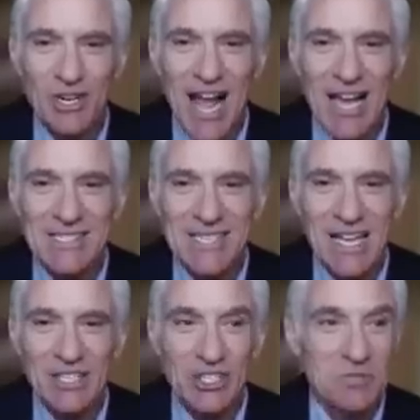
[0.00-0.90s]
what I
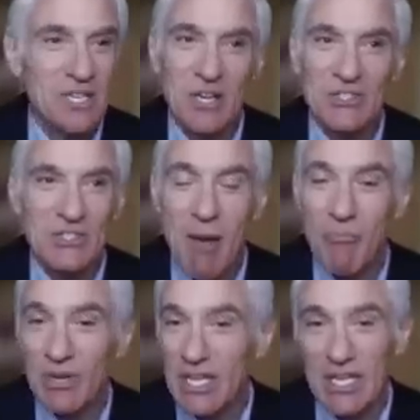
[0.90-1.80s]
say just because
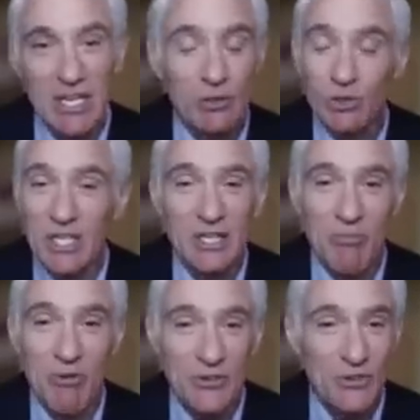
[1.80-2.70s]
somebody, including the
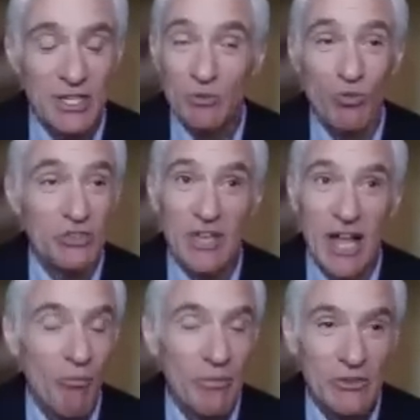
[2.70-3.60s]
president, would
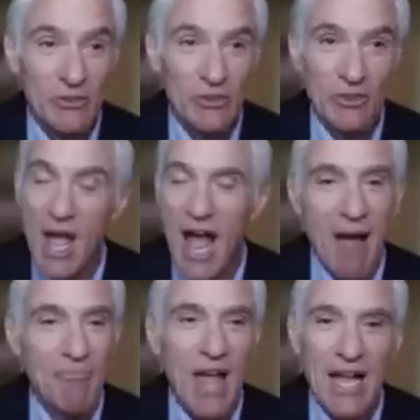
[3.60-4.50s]
tell me to.
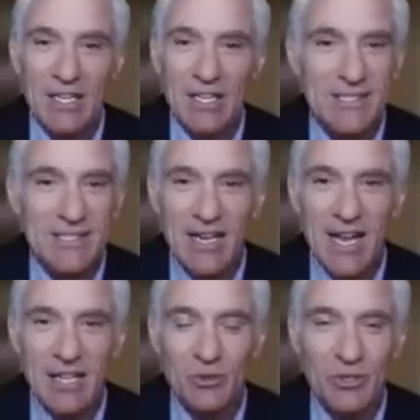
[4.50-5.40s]
I'm not going to sign
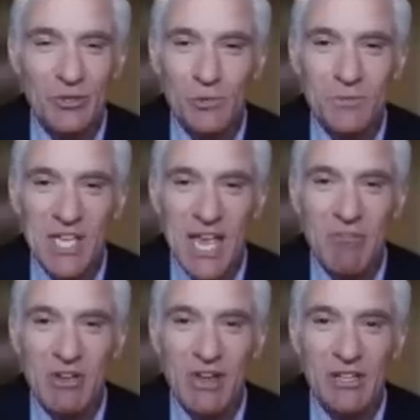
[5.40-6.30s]
on to a group
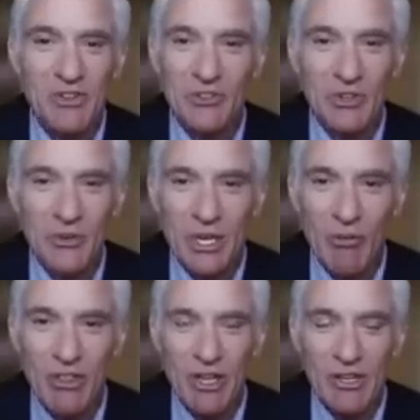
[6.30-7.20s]
statement if I disagree
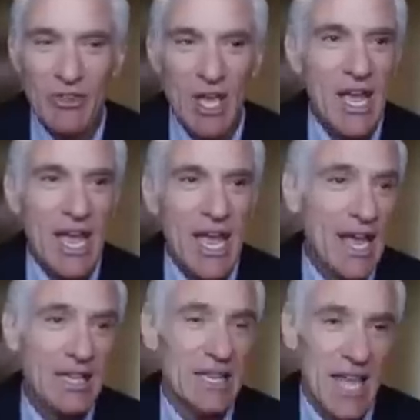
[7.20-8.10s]
with it.
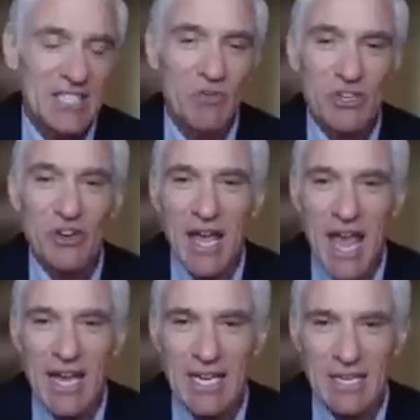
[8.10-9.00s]
And that's what you're
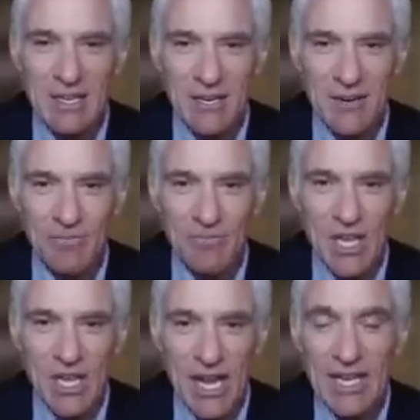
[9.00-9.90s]
getting here.
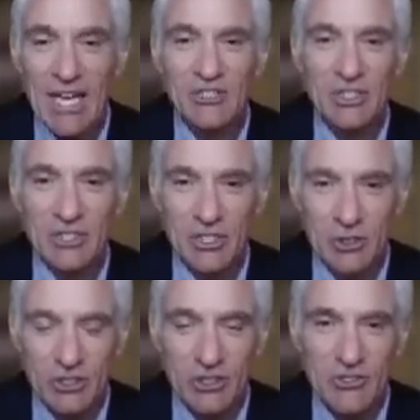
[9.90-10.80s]
And actually, to
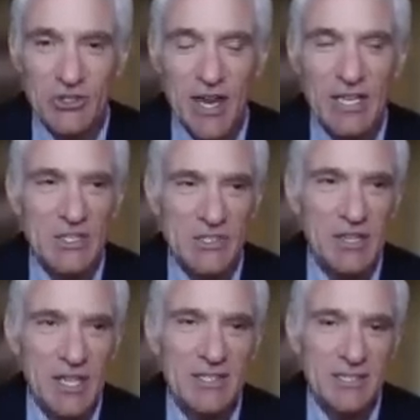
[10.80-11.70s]
Kushner's credit, he
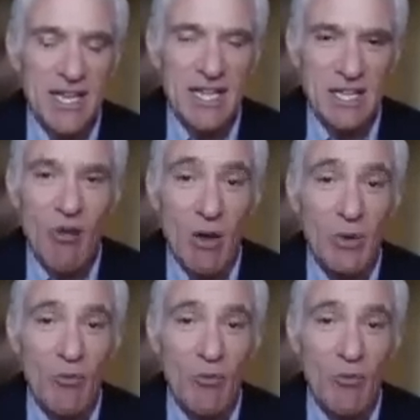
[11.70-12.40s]
said, that's exactly why we